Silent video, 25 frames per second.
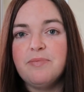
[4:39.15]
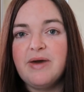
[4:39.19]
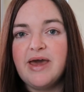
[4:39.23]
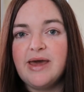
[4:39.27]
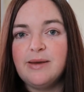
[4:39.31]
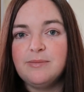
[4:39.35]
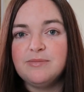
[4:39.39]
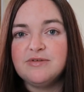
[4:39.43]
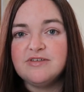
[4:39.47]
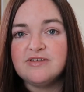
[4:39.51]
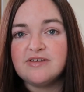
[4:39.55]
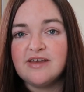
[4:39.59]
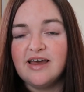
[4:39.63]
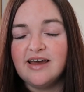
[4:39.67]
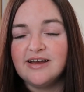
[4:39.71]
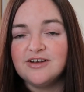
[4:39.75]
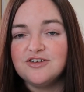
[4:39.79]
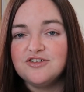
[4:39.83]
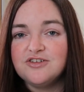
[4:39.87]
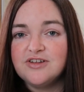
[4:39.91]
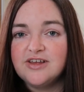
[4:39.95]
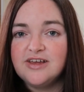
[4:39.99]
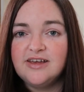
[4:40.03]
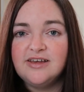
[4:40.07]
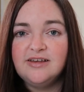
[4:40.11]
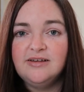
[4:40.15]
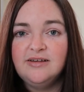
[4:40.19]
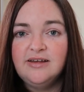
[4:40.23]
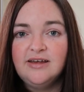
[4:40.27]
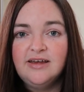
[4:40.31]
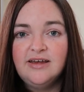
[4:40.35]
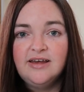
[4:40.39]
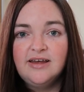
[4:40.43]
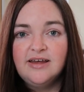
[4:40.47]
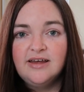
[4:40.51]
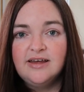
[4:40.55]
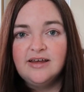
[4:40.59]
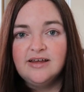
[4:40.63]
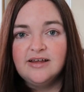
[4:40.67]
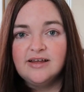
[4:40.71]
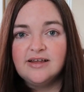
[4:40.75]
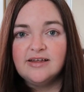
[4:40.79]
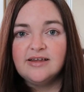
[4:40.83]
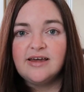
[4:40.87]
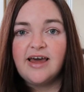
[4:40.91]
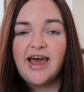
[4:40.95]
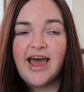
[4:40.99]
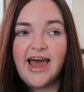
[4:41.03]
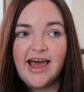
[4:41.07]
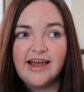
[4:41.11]
Peps actually
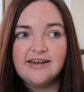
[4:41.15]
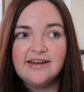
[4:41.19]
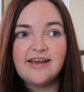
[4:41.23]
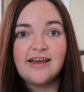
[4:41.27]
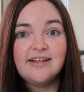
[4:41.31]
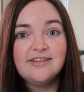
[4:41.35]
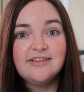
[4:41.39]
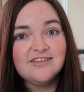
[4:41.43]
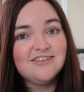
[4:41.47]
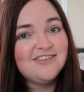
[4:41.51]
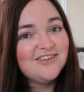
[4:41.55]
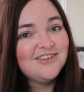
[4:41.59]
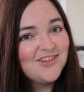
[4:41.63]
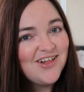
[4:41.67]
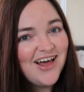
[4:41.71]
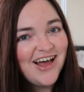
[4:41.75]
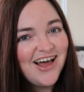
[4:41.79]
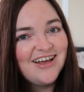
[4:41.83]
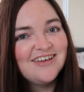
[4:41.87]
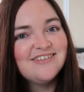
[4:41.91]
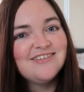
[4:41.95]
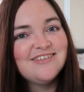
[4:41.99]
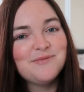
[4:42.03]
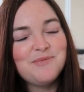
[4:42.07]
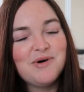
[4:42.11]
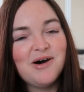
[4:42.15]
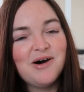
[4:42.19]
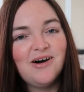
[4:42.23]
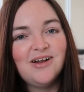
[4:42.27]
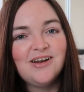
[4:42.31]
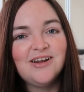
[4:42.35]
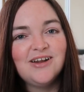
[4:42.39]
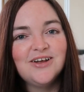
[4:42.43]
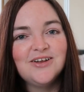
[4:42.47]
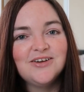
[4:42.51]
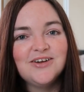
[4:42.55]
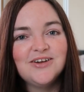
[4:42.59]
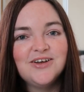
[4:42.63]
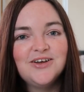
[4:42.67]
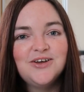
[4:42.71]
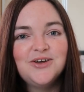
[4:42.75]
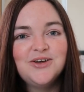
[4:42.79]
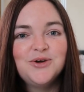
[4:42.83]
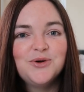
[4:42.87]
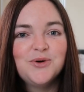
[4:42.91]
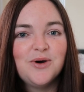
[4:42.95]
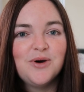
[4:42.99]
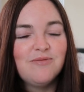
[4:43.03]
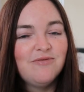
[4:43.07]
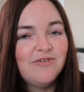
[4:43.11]
had and still has a part learner
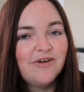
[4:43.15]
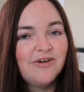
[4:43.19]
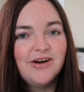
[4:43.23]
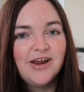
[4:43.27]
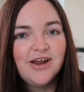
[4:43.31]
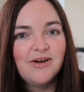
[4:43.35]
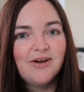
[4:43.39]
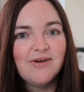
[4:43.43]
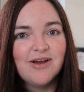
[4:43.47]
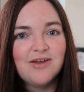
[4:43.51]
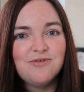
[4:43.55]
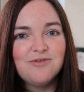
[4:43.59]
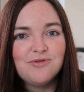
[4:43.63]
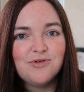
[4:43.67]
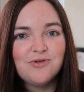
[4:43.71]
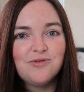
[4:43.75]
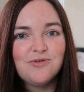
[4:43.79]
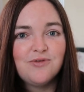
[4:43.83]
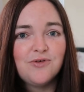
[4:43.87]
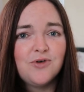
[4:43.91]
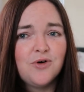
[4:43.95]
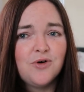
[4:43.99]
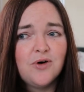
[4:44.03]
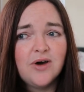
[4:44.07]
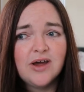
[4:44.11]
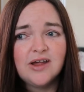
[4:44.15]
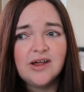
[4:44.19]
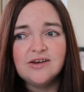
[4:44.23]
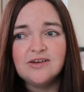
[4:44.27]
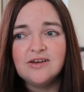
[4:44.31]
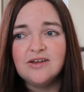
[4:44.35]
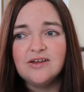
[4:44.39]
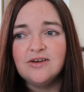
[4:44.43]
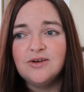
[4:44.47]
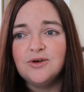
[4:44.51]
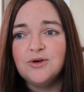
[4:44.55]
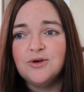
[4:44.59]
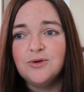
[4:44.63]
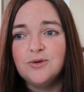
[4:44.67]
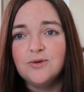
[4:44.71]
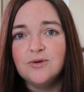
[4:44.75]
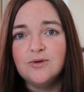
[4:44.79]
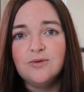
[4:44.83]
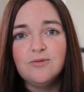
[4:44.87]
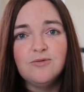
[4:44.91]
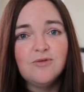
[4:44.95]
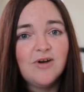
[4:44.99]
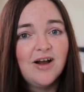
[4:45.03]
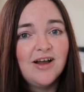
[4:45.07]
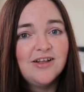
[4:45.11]
who I'm very grateful for and
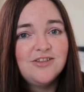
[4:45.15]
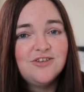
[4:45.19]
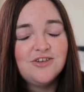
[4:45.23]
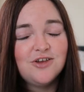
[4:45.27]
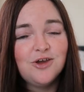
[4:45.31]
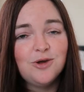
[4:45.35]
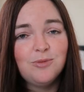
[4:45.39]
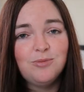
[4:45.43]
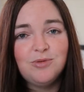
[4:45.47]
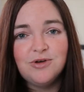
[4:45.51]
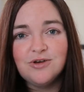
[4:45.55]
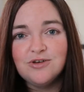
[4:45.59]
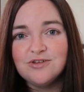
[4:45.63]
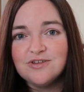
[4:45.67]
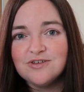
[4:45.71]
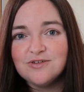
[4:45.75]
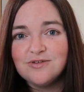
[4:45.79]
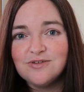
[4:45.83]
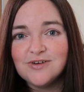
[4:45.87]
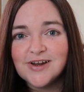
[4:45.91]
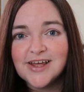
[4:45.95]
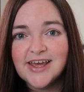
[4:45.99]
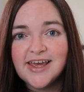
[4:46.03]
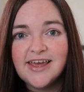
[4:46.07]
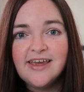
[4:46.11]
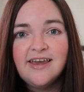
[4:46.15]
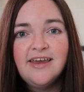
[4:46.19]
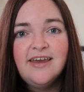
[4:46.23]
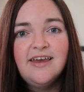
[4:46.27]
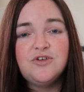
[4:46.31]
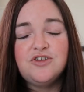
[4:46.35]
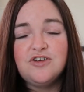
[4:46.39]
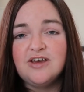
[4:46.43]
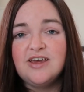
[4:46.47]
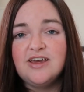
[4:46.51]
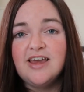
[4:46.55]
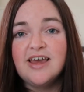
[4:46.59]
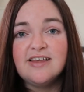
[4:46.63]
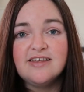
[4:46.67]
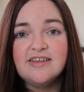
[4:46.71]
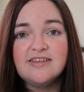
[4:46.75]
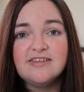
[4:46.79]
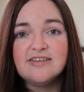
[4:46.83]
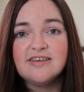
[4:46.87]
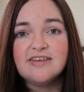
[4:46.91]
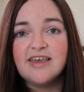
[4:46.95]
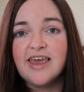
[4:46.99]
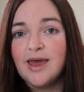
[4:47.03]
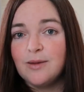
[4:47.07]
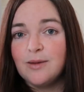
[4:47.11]
who rides her beautifully. She
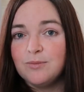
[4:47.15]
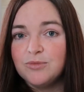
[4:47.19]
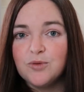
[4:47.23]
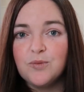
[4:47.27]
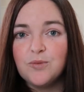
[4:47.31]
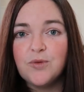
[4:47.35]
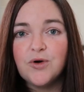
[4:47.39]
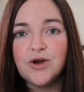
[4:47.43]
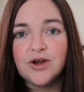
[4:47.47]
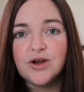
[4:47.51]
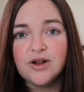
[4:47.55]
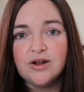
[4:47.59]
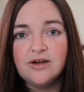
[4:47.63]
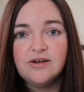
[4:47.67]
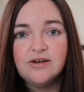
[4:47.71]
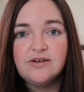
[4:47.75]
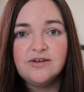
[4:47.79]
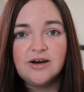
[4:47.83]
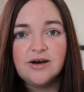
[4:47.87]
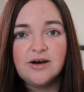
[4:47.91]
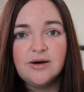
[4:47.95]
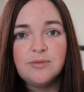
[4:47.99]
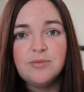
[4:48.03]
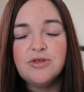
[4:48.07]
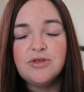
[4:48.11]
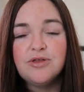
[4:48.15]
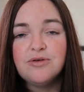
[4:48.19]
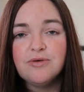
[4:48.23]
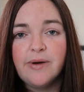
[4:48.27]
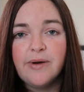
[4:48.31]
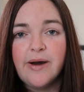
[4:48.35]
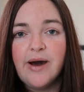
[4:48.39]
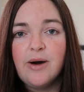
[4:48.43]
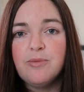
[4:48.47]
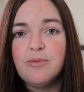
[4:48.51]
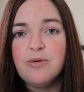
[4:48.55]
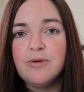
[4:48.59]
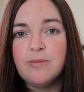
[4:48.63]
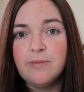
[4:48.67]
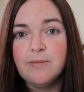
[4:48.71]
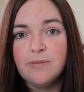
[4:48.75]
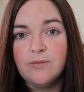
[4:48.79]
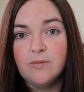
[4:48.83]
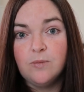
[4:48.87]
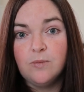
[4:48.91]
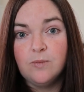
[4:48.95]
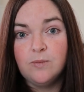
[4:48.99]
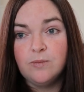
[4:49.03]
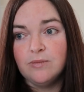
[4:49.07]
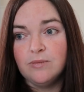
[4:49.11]
has kept the workload up throughout
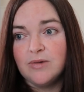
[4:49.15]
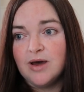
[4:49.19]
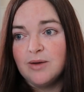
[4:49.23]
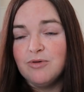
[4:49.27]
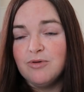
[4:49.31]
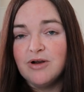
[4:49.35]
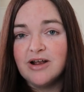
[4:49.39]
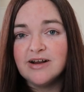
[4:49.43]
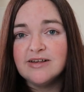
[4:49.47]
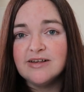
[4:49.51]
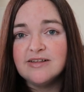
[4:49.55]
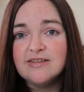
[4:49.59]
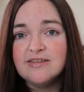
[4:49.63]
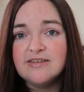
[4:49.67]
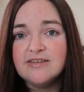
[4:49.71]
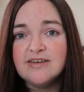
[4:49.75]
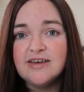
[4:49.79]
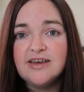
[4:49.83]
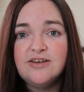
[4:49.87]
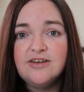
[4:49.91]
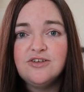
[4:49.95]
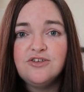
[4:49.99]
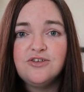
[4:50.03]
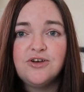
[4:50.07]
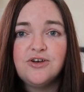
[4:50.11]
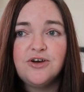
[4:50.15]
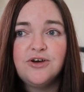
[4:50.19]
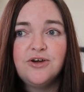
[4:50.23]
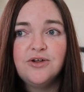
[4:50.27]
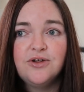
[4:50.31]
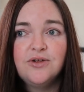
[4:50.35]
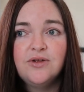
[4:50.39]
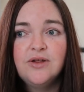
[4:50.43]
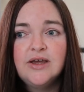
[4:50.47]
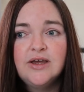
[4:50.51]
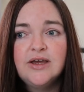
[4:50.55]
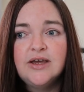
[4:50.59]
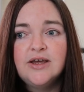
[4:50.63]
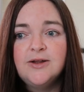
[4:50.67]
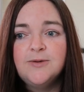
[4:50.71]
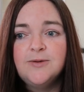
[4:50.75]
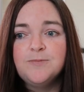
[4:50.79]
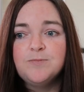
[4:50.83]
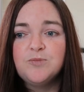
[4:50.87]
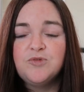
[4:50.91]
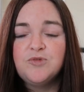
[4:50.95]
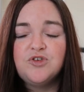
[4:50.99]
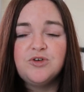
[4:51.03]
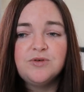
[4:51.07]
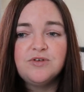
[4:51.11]
my pregnancy, so
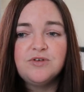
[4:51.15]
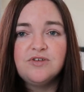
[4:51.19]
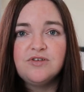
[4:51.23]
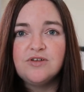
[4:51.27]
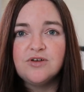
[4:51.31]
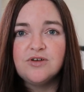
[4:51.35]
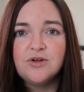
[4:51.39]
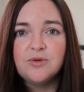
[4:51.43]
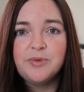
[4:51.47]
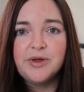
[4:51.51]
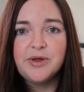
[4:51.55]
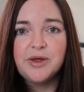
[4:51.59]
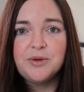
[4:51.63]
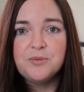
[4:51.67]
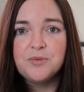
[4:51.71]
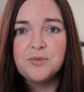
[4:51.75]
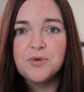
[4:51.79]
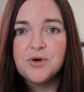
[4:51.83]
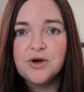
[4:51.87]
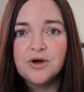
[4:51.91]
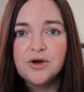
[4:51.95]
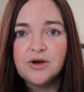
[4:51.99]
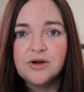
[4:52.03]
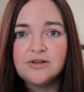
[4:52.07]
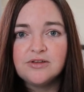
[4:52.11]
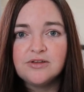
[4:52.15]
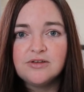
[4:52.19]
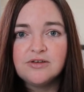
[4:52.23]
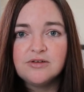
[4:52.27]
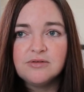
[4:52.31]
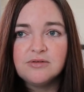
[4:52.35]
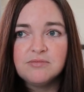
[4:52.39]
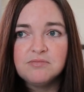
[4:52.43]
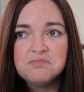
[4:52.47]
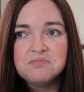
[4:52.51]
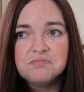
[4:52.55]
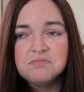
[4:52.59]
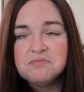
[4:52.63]
she was still being worked